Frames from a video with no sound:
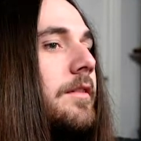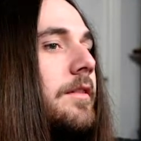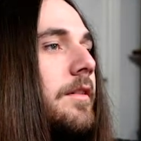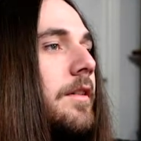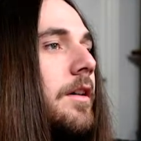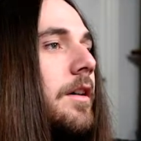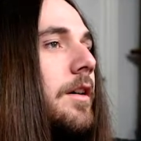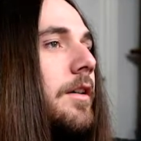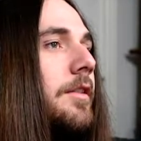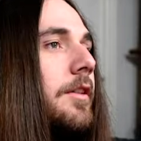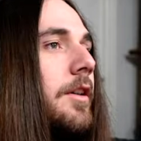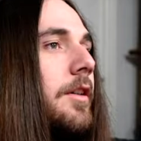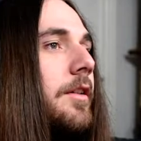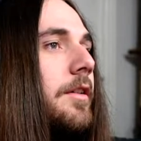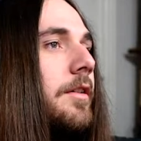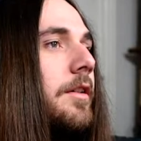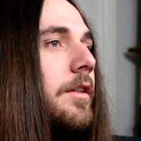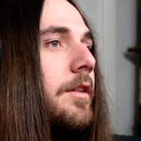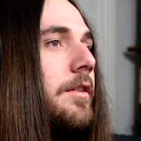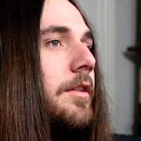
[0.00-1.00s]
Oh no,
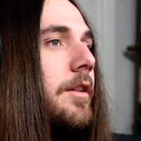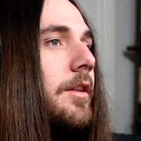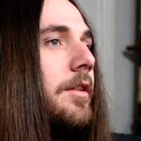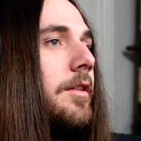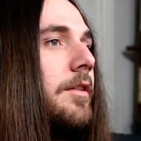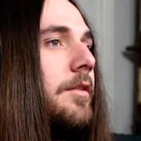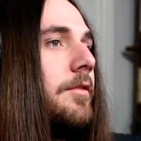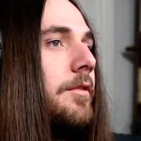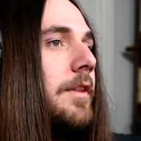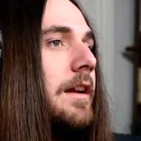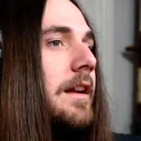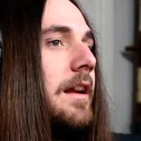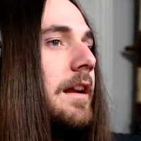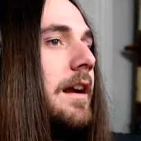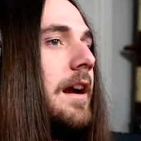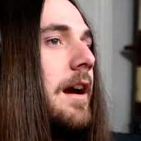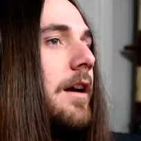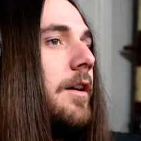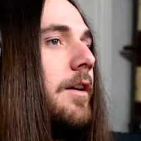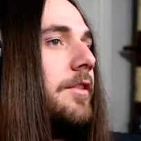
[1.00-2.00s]
oh no, ran out
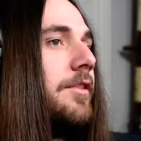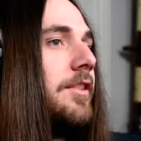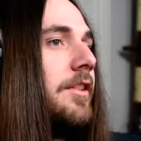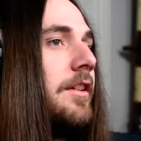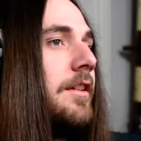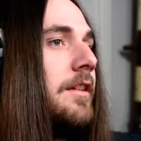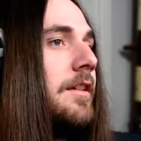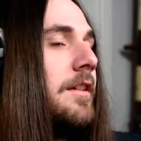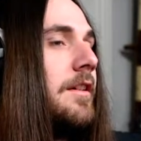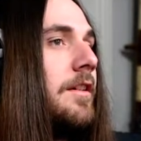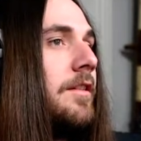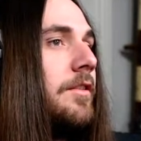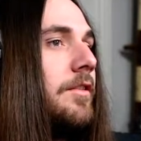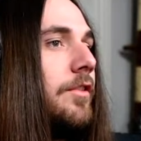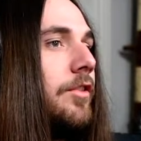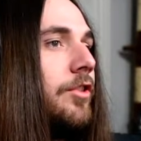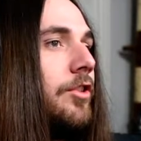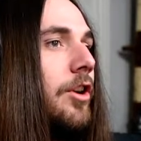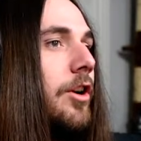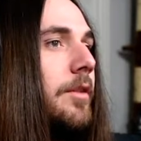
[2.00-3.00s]
of arrows.
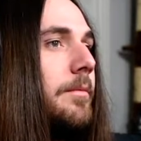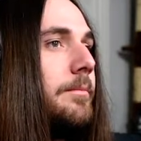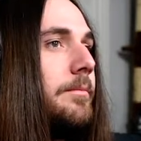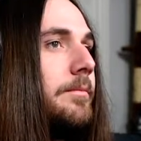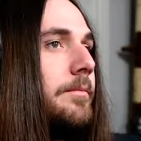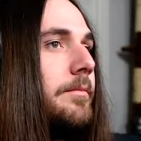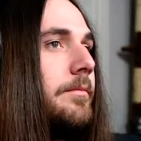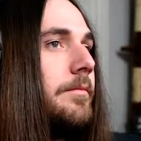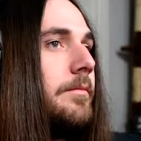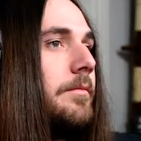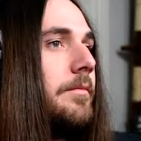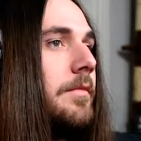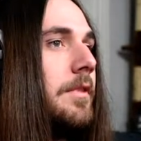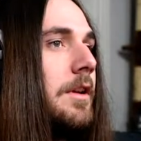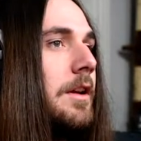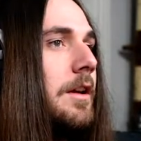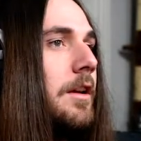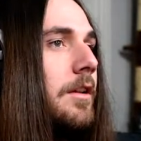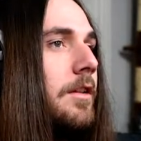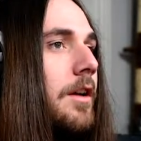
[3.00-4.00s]
Stop.
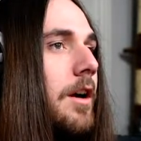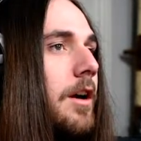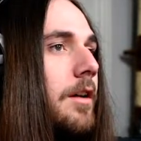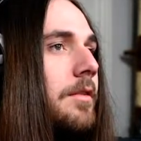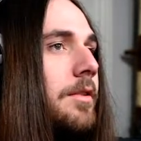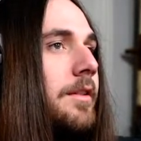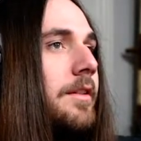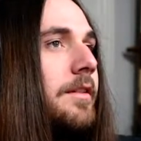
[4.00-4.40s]
No.